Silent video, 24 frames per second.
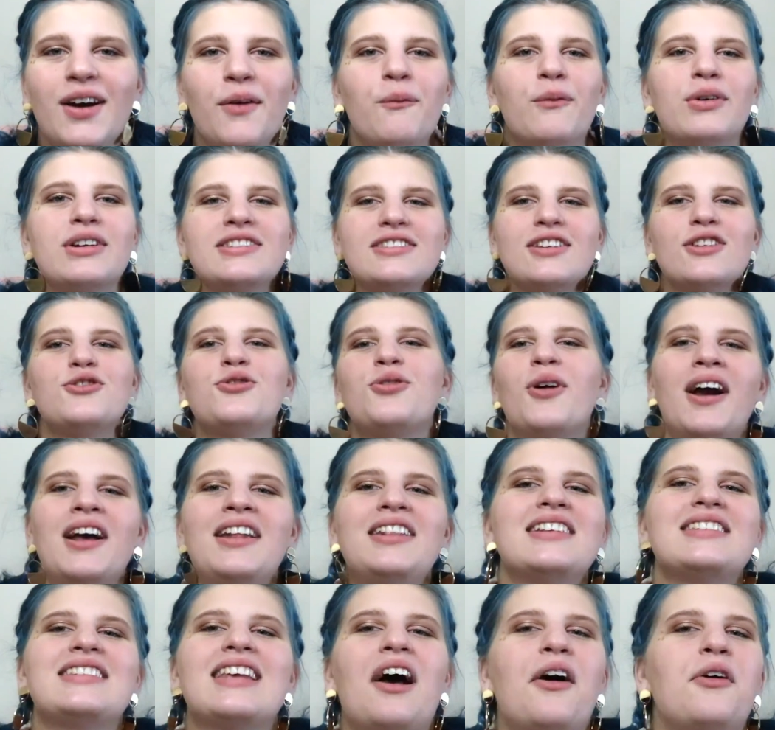We're still trying
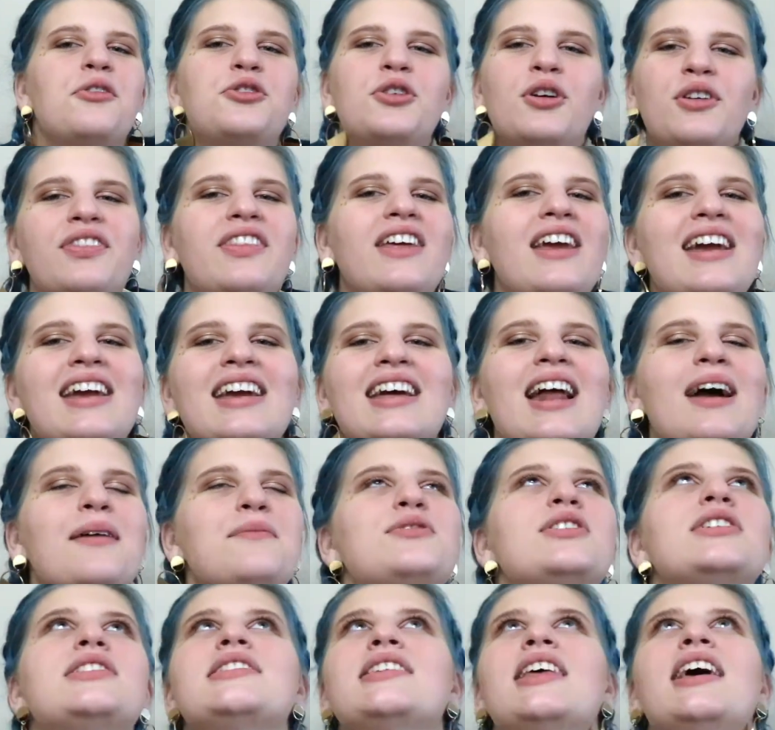this outro thing and I'm
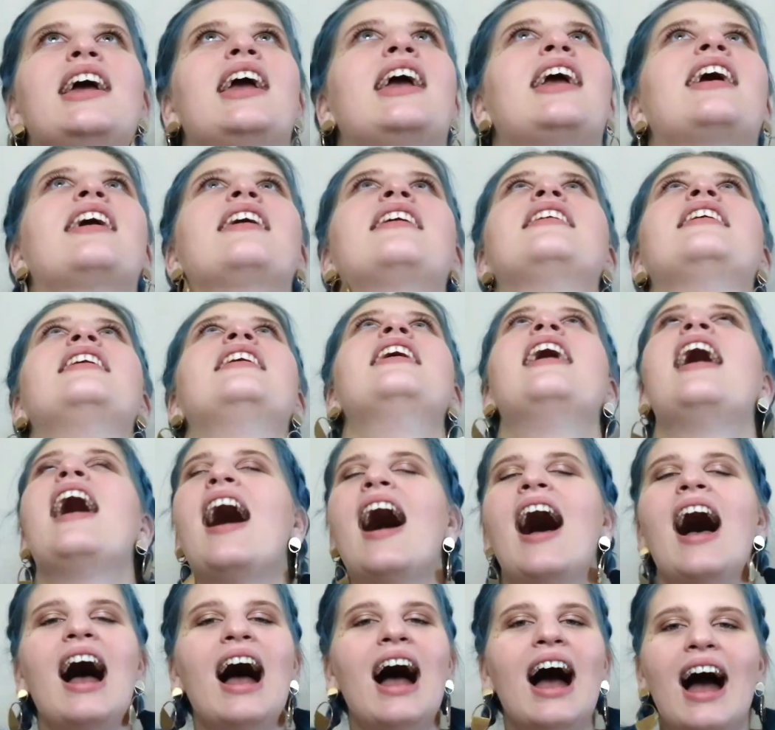just like,
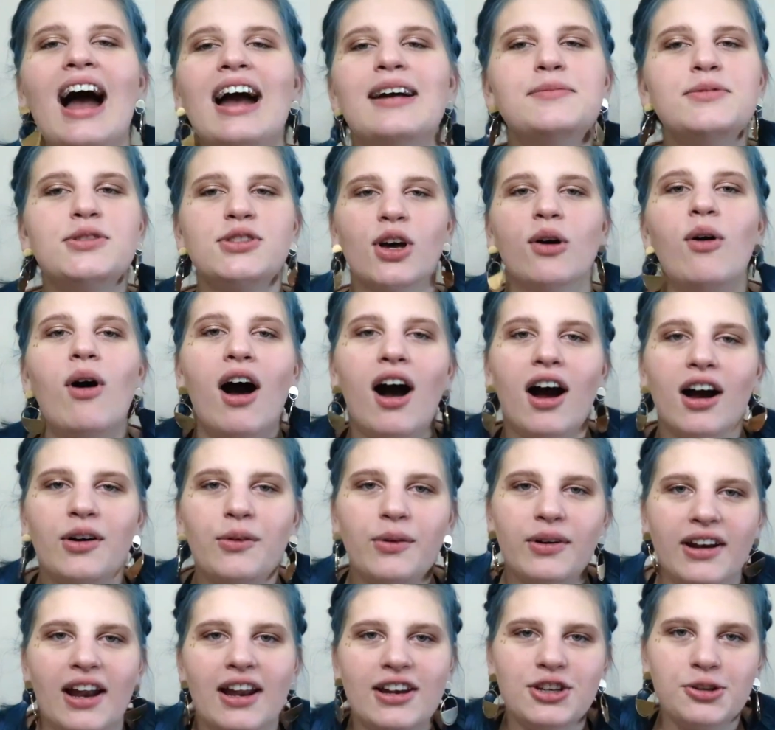I'm so
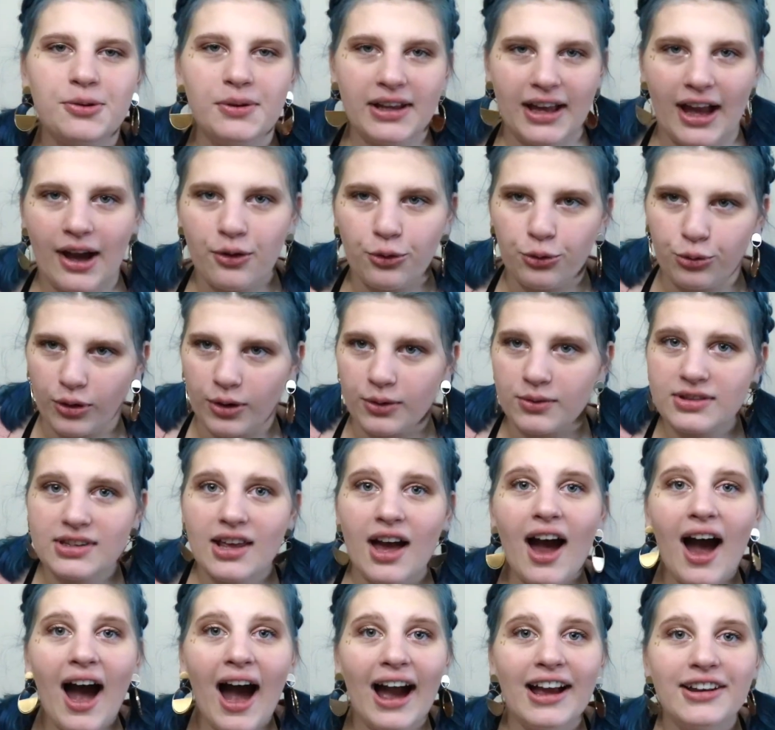awkward at doing outros.
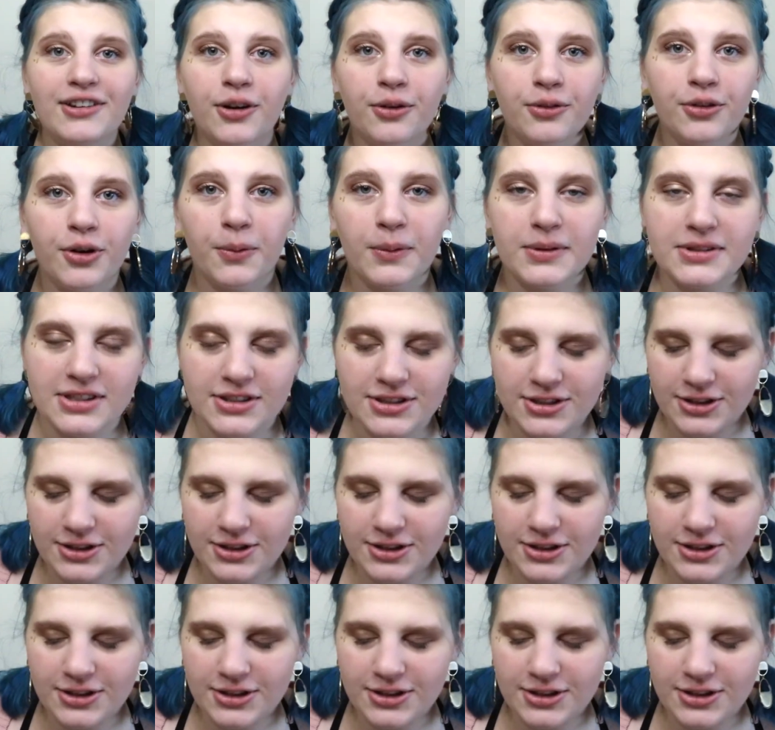I don't know what to